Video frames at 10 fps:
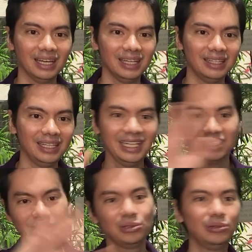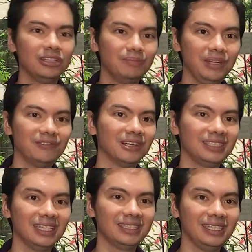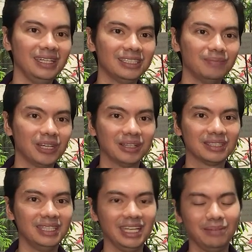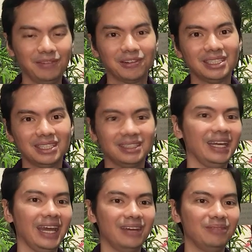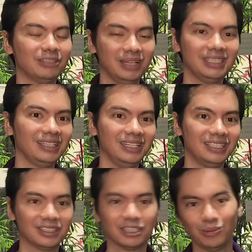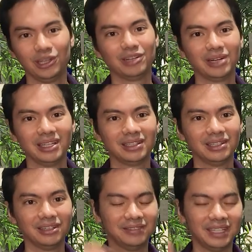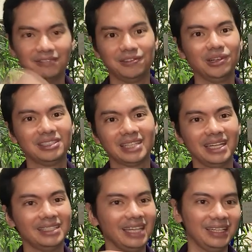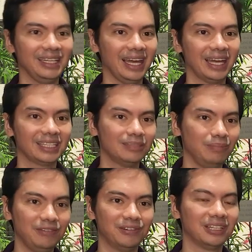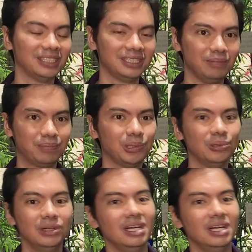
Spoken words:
these two, the B460s, because the B460M is basically just a smaller brother of the full-size ATX B460 Pro.